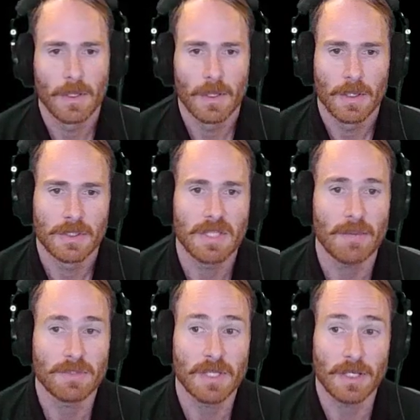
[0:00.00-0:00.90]

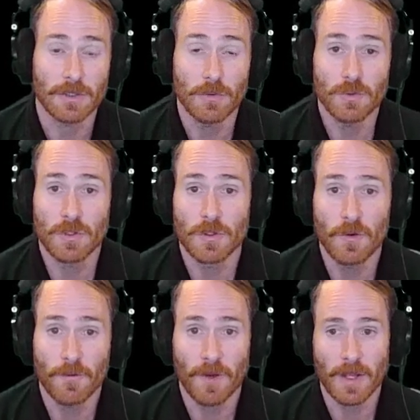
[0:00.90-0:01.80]
Step 6, use the
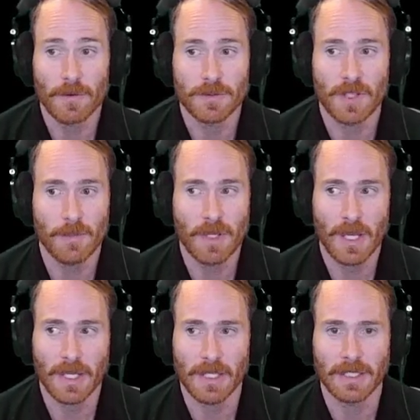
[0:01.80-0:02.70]
two faders, sub
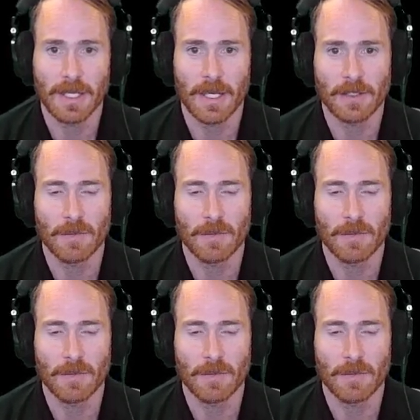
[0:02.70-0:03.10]
kick and kick,